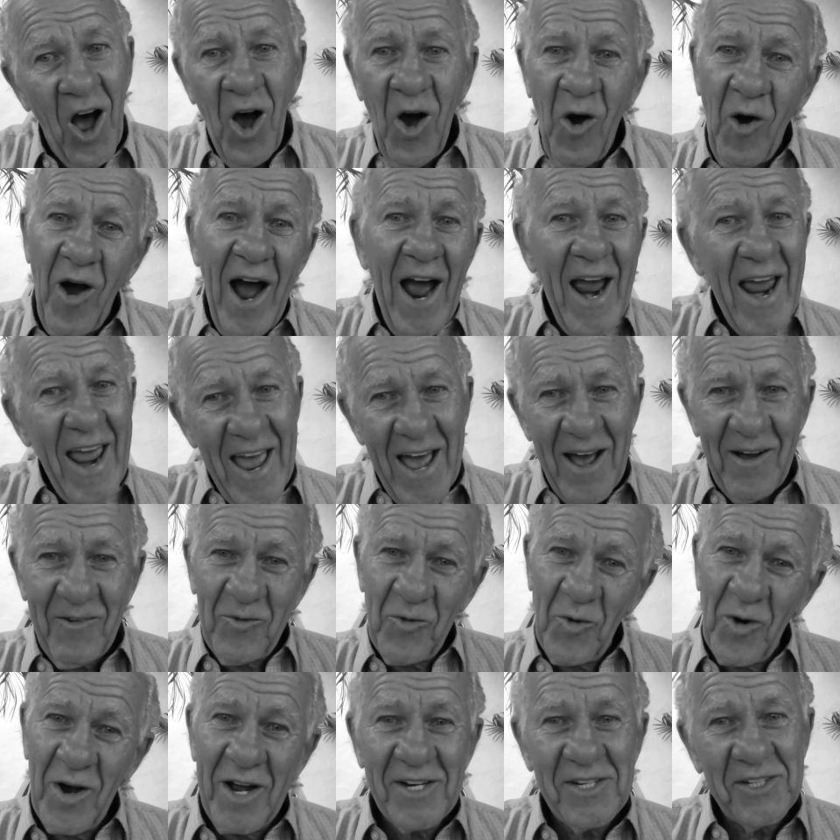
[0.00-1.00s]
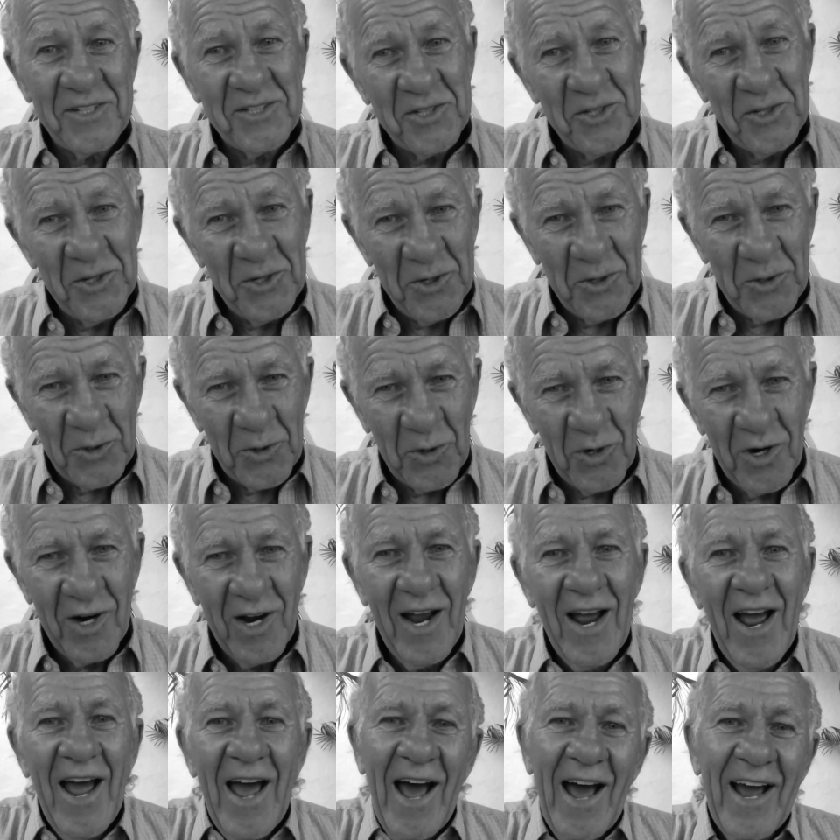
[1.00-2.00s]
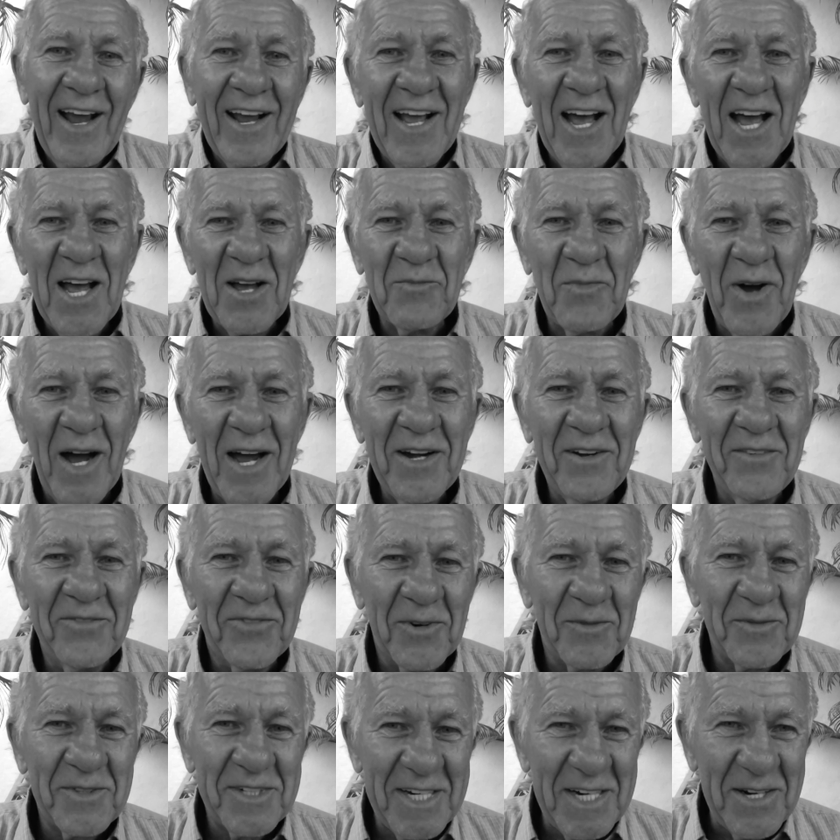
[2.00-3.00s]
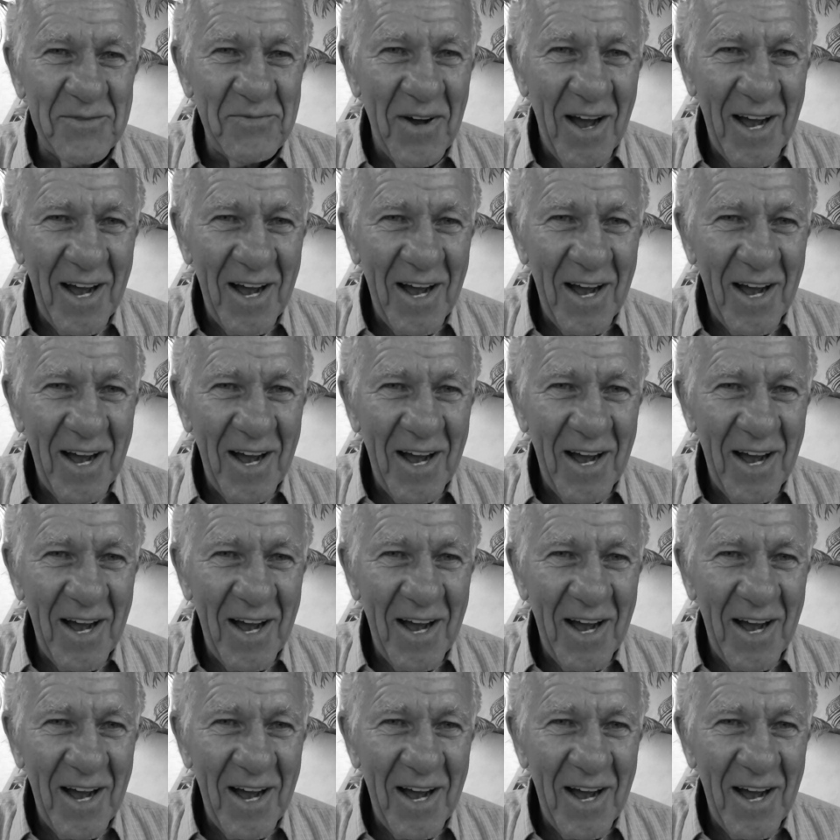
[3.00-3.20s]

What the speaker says: oh, I have one too. I got mine from Deepak